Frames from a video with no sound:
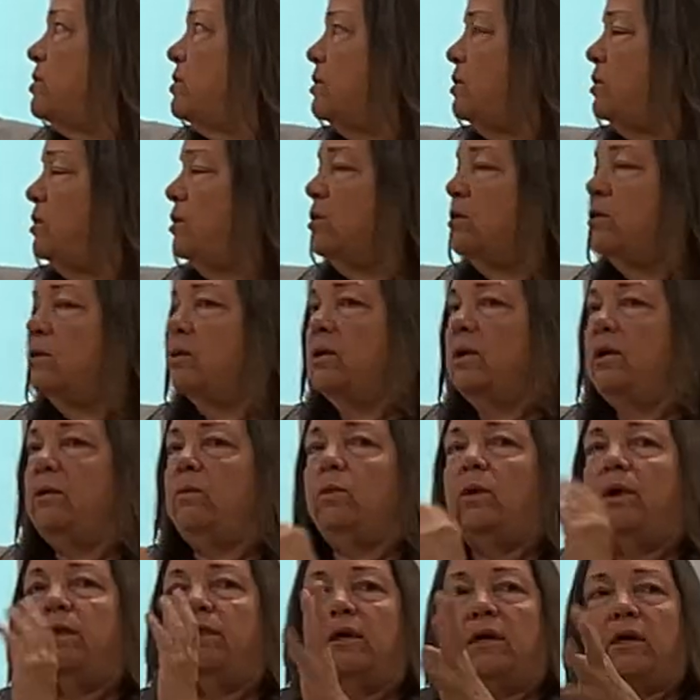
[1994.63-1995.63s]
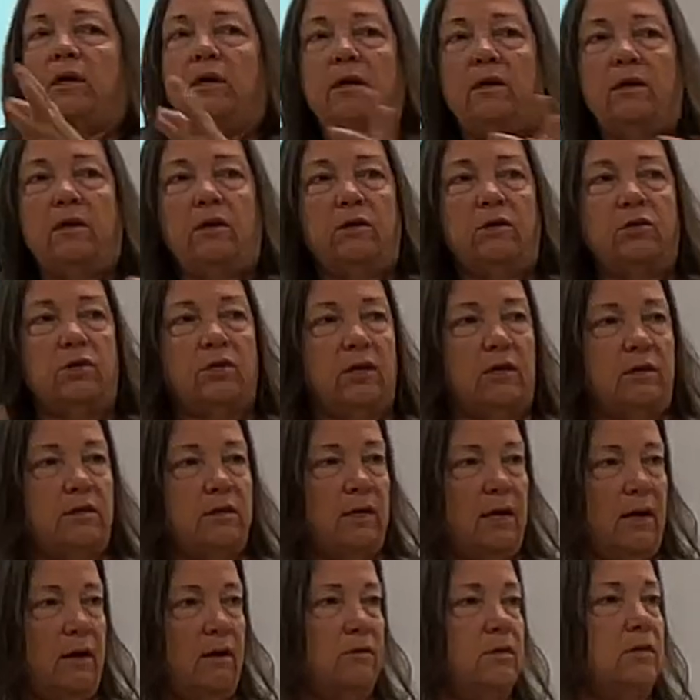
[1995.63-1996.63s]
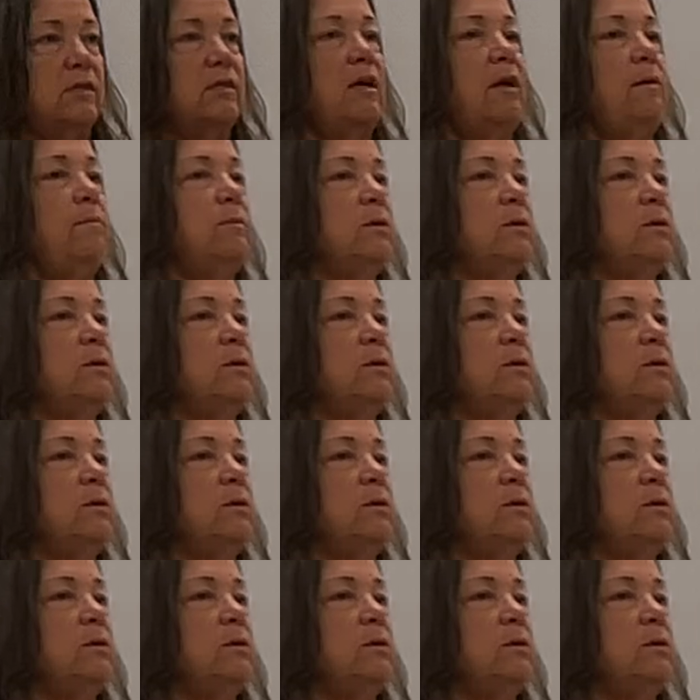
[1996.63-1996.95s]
the urine when the kidney shut down, same